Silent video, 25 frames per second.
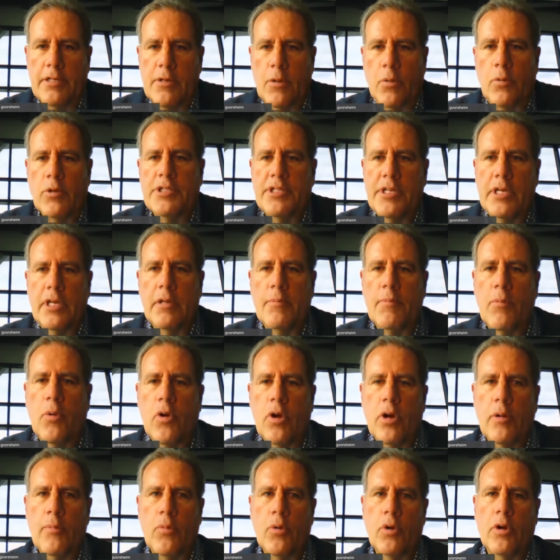So we're seeing
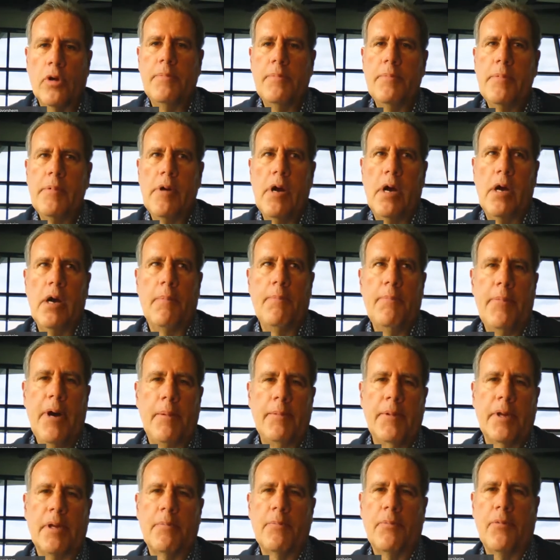more and more uh,
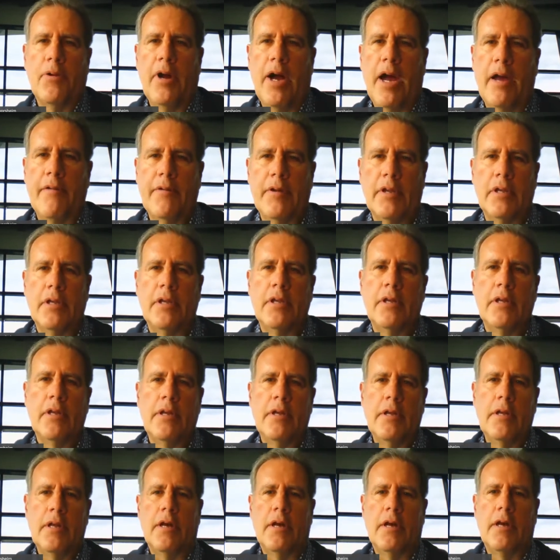public-private
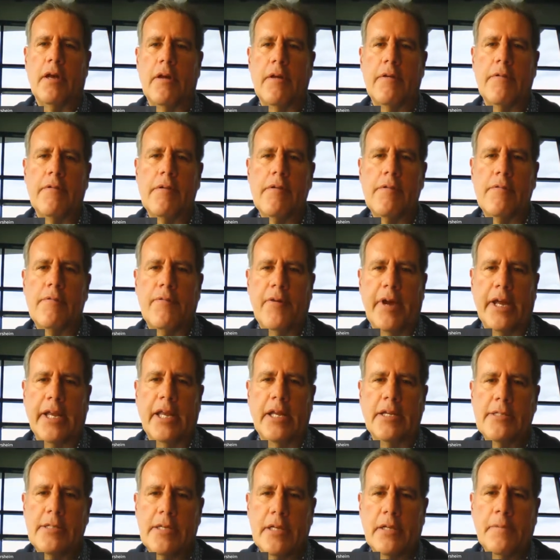uh,
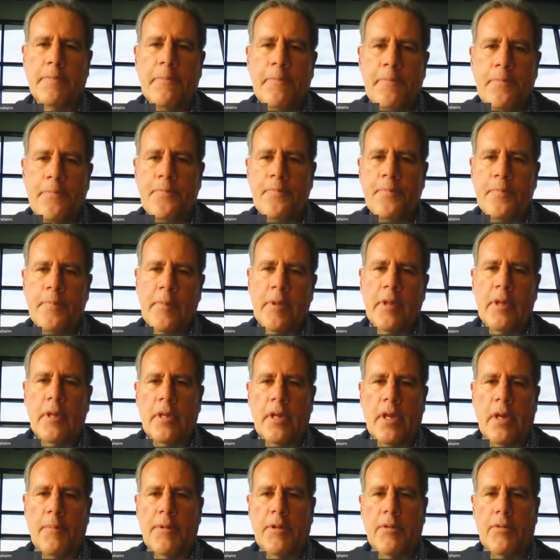financing
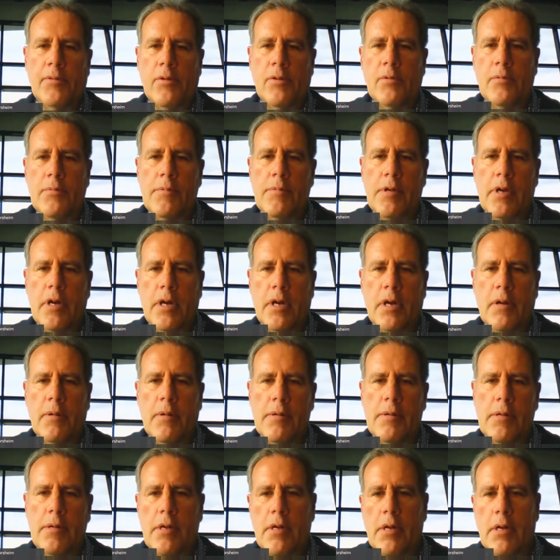coming through
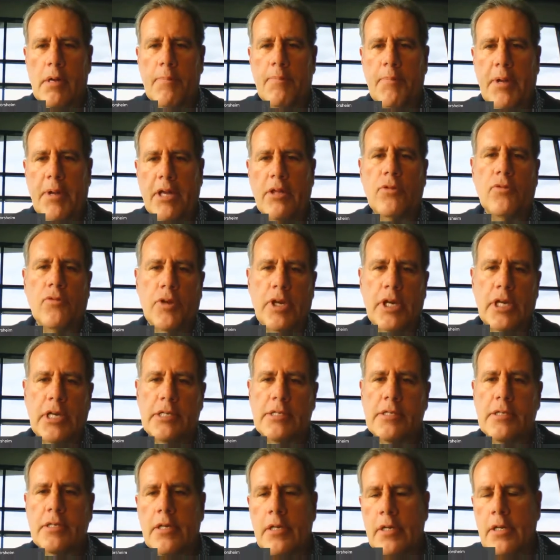uh, uh,
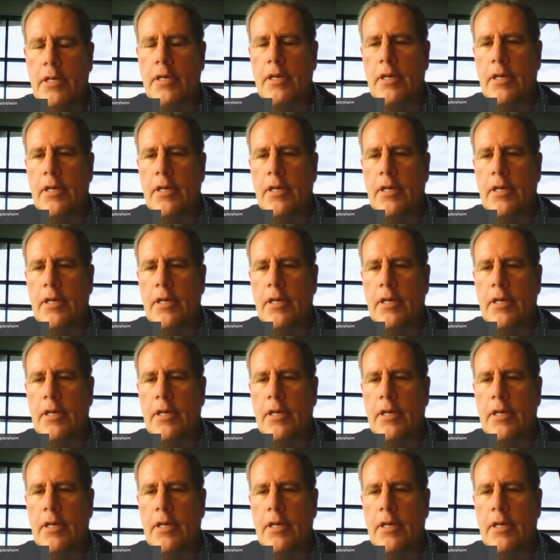P3s,